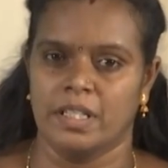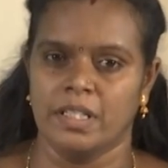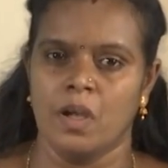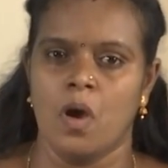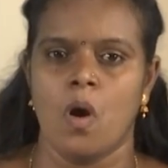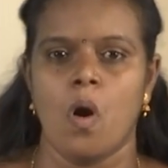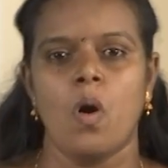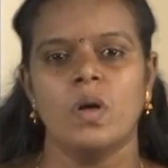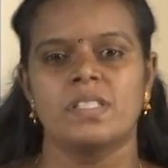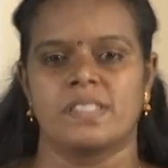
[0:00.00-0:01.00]
in
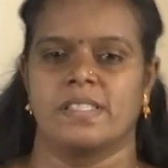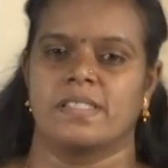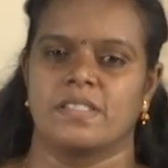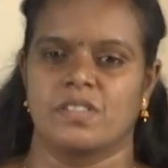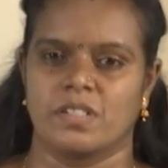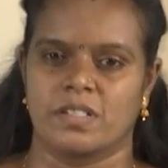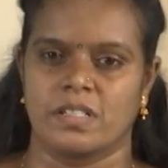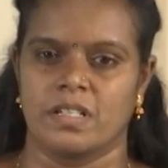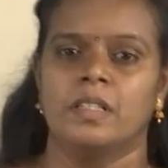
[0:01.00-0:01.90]
all season children.